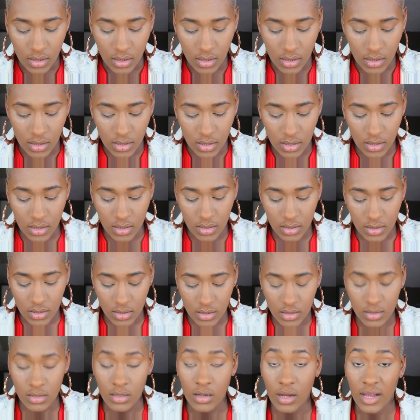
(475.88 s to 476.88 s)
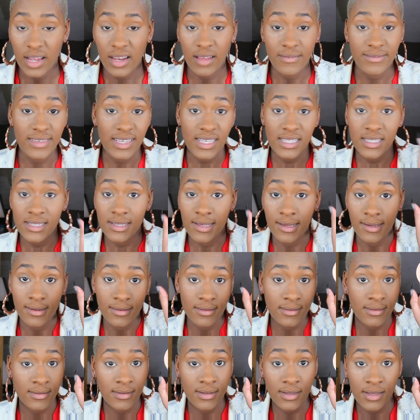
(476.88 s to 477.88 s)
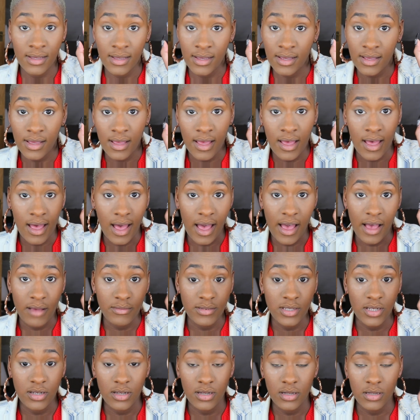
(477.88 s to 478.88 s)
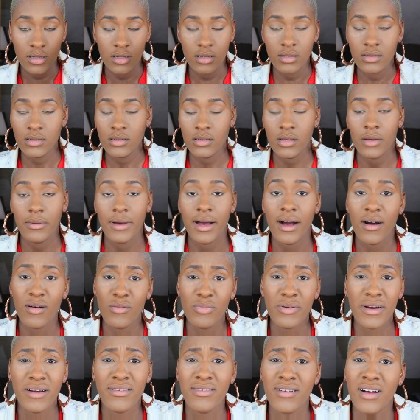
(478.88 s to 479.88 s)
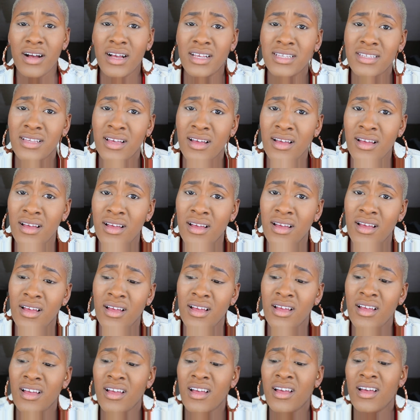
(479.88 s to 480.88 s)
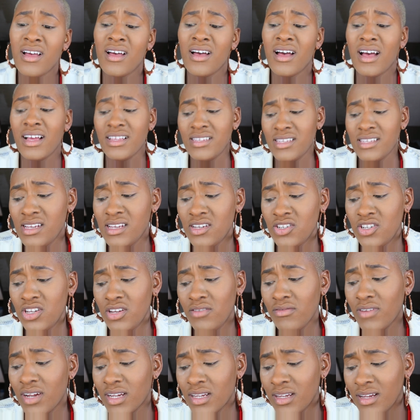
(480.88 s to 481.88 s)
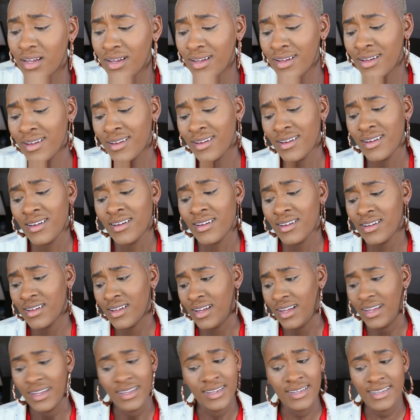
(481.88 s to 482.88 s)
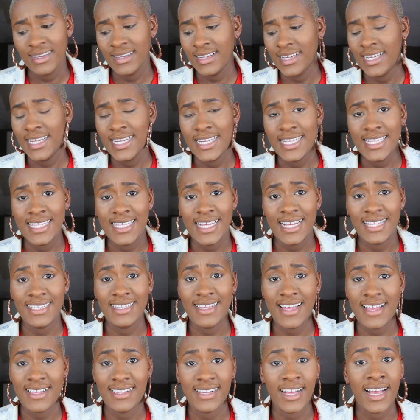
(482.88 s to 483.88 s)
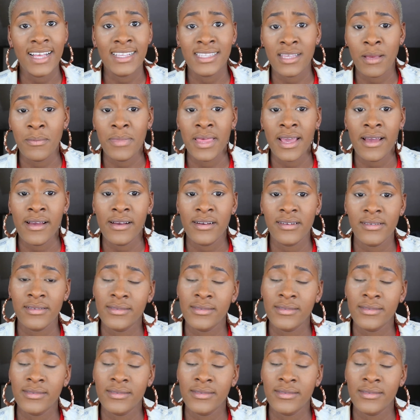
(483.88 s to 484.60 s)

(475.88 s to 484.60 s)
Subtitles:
I love this, absolutely. So out of breath, guys. I literally run downstairs and get something.